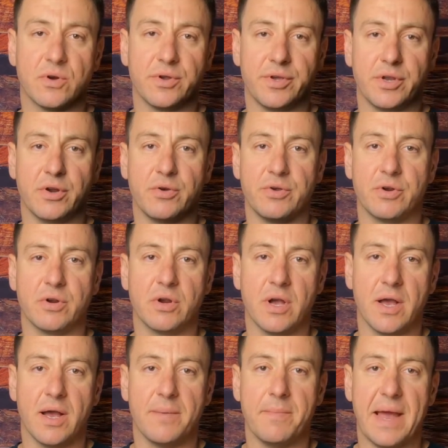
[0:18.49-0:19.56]
you know,
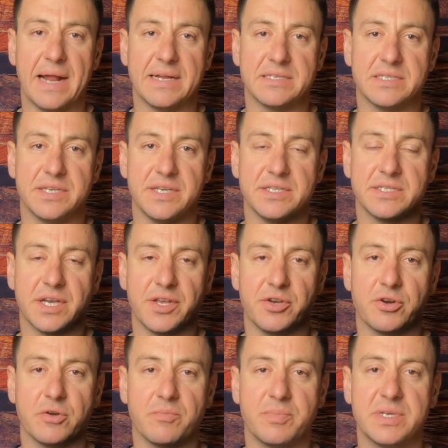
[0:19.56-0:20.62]
your magazines and
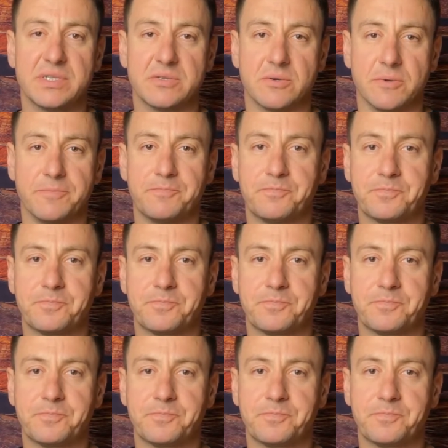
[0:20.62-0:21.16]
your pistol.